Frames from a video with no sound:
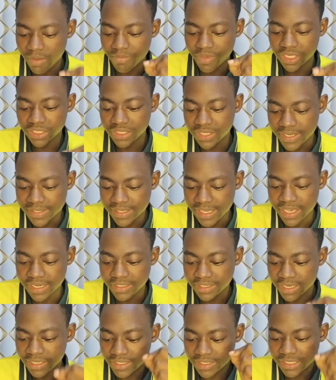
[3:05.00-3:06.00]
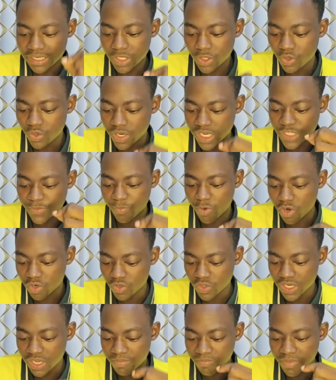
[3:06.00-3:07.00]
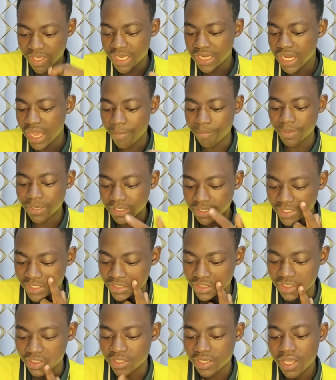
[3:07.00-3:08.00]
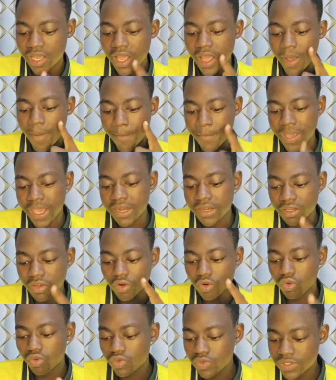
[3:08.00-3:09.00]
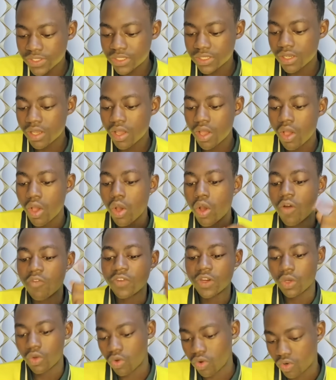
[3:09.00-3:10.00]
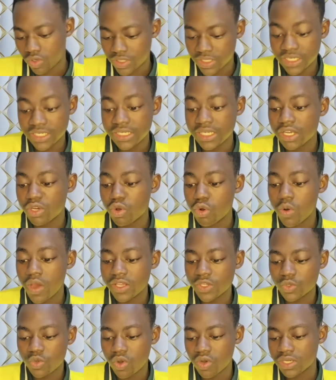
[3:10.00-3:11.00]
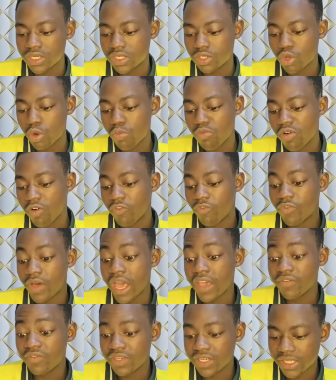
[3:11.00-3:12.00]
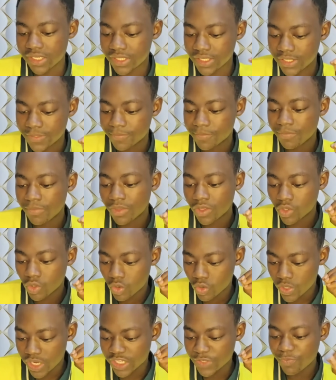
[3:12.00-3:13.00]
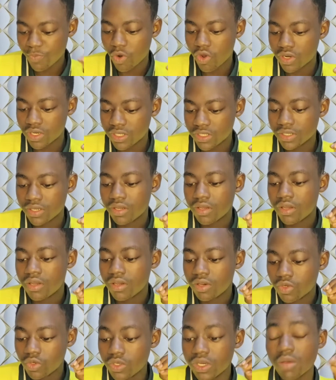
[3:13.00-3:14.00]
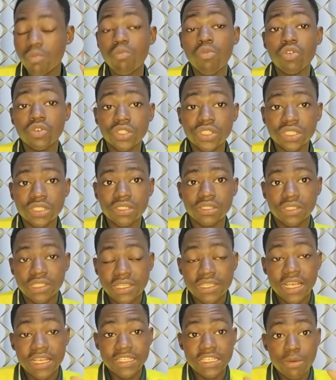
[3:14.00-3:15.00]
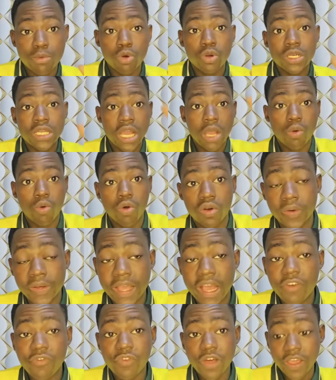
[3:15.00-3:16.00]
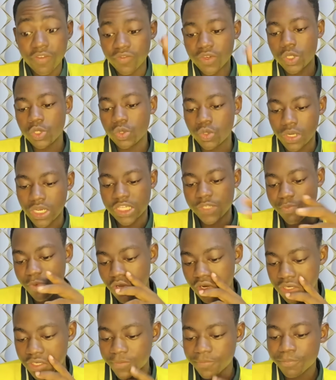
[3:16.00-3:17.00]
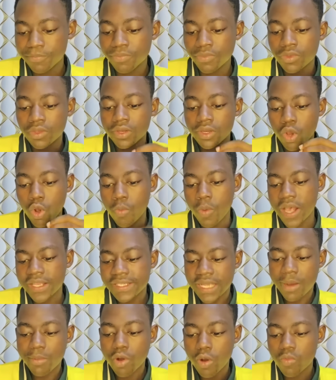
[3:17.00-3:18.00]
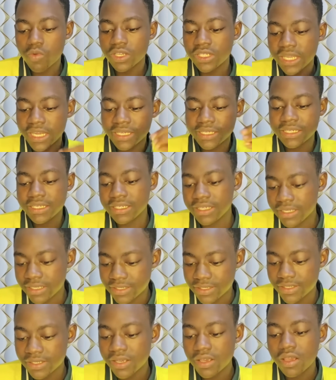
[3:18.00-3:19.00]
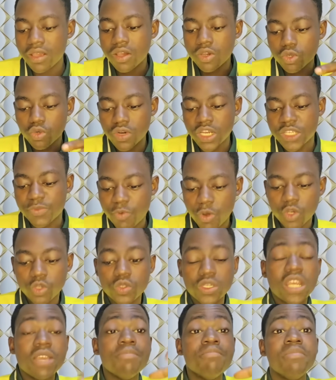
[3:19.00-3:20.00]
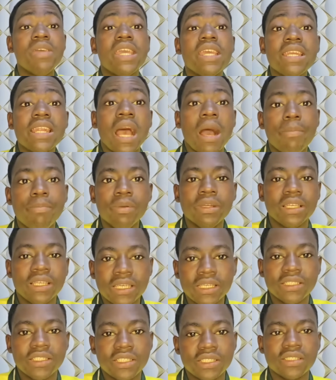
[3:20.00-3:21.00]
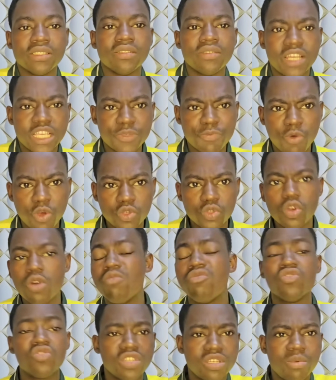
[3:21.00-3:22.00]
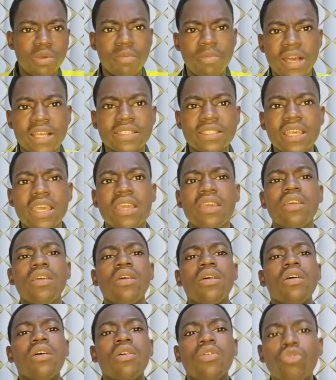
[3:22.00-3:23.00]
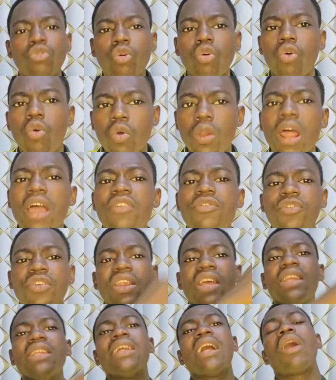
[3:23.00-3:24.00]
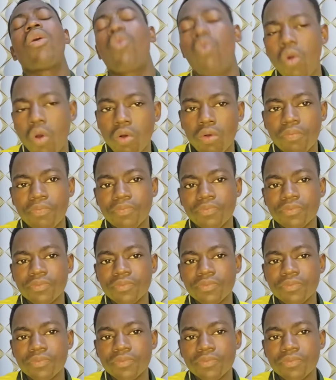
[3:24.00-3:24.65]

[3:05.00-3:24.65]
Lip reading: measures and 30 days to respond to the main application per the rules of the court. And the ECOWAS court is more 5 days to respond to the motion. Just as 7 of they have 5 days to respond. Now, once I'm on 30 days to respond to the main application. Response almost the beba. Say, Torkono actually they are court.